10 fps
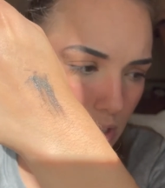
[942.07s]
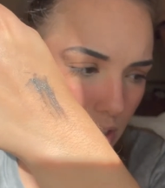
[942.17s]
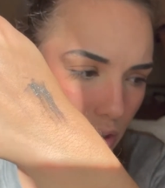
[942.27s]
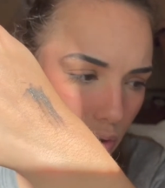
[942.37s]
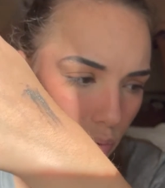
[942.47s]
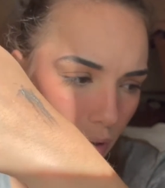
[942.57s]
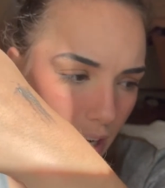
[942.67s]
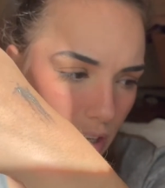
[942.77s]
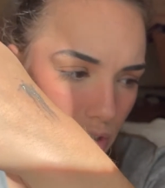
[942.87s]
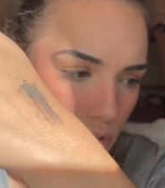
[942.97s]

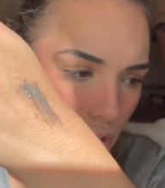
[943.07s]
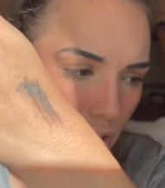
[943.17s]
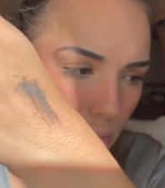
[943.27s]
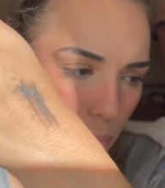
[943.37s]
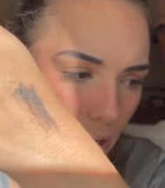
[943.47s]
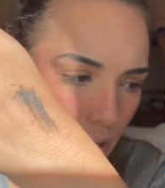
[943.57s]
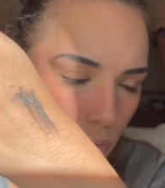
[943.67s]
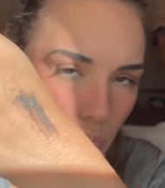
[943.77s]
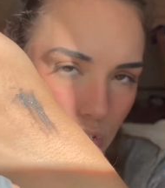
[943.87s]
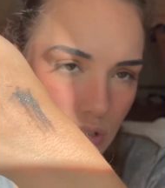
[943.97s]
grayish dark
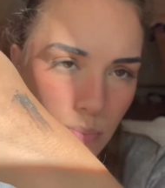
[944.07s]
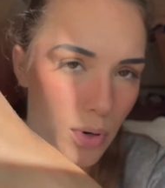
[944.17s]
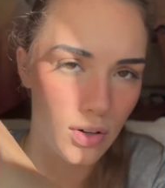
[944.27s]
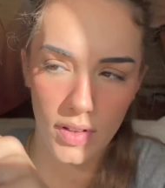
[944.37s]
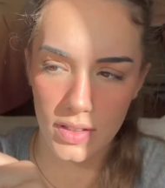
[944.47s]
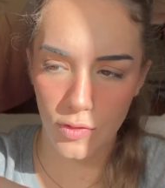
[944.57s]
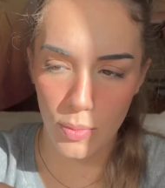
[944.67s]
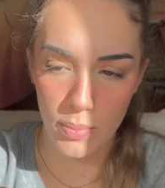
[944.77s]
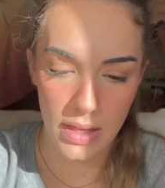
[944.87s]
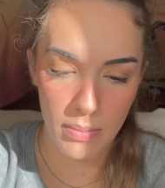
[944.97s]
brown, which is perfect for
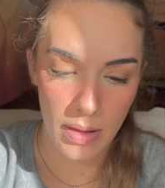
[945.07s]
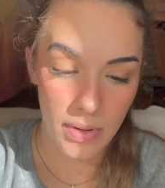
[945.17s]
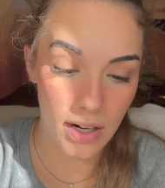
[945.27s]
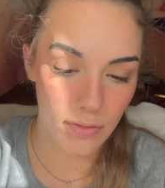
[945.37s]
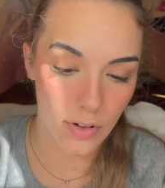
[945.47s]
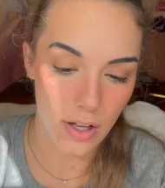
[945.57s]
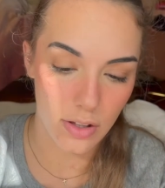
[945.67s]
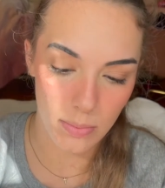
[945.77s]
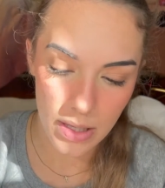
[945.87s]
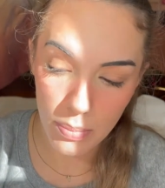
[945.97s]
me, maybe not for other
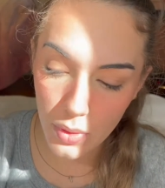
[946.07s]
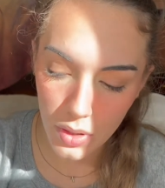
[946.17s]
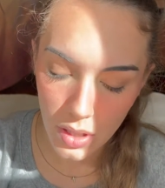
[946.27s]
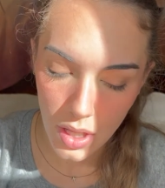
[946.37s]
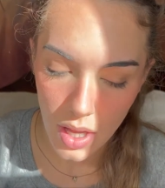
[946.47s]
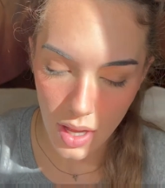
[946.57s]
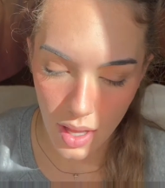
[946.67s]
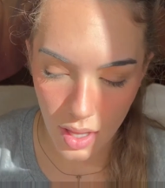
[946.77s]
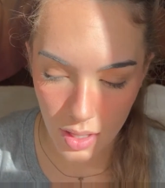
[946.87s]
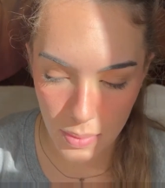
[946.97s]
people.
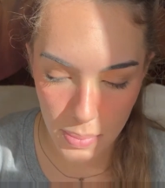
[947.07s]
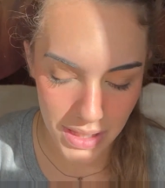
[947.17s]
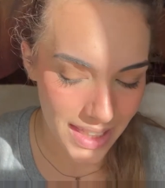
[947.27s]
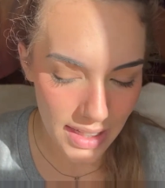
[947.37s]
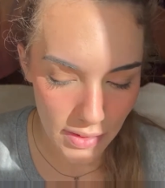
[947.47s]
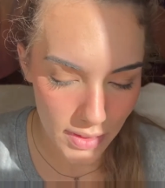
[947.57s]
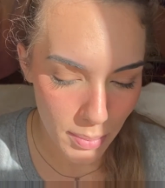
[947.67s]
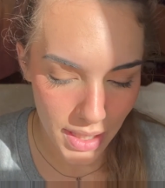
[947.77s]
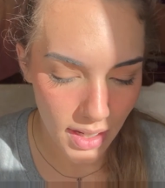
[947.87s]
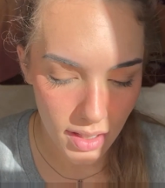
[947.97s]
But they didn't have that
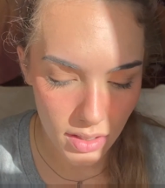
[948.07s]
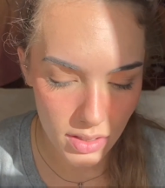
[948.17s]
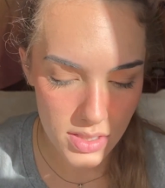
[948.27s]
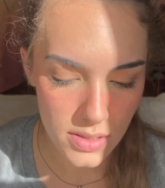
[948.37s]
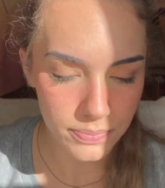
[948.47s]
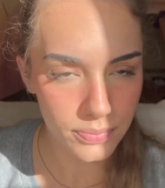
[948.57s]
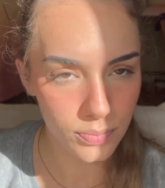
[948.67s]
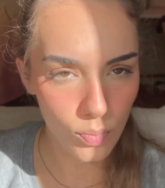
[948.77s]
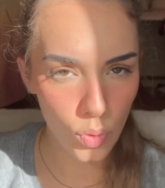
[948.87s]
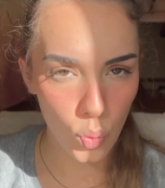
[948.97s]
many colors. It
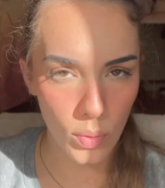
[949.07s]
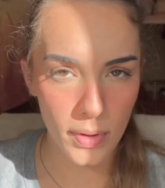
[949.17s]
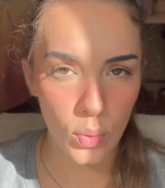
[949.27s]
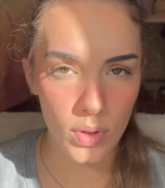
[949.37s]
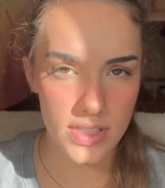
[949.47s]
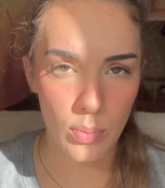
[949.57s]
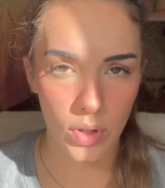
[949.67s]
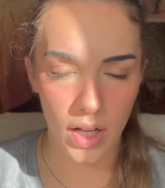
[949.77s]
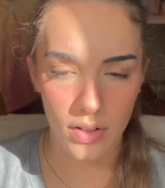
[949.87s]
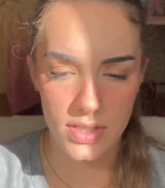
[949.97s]
would be cool to see more
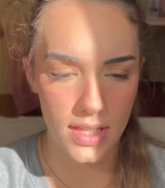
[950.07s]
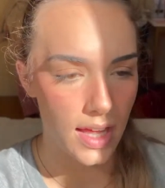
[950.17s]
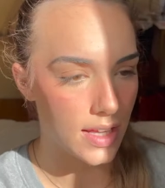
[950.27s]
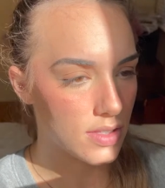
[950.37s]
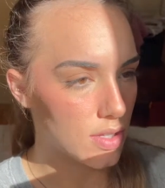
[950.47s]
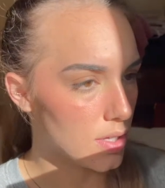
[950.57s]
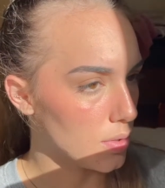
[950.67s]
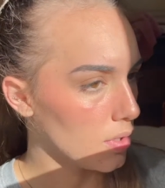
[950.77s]
colors in that too.